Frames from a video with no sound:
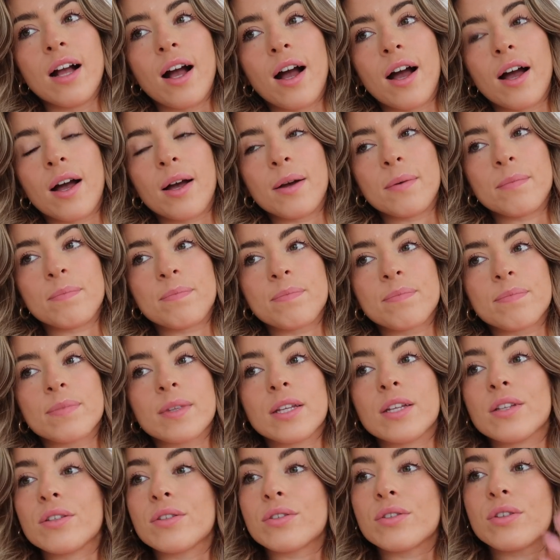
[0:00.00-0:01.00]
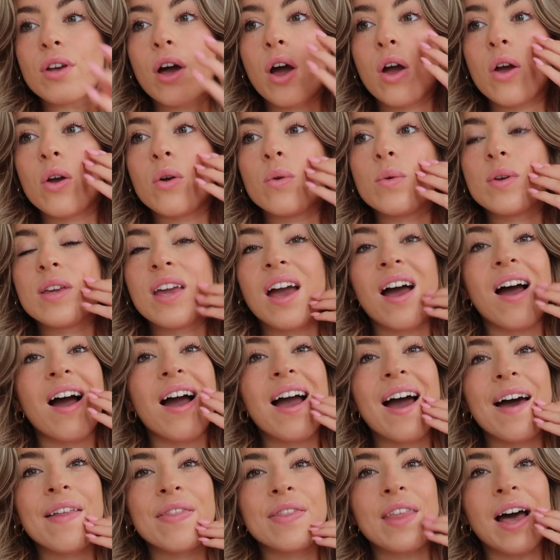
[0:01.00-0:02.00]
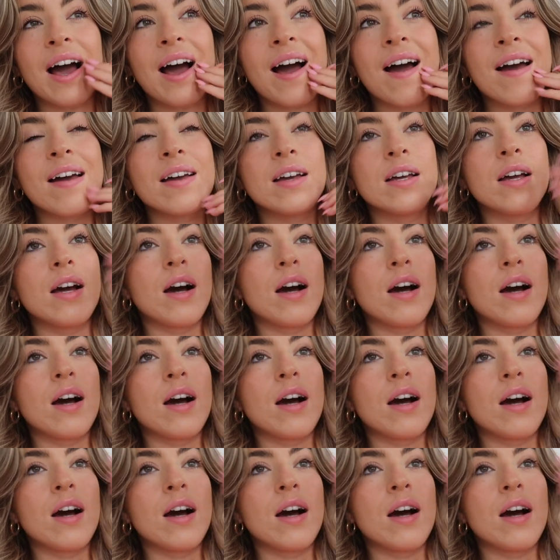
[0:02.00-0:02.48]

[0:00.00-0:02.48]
um, so yeah I had that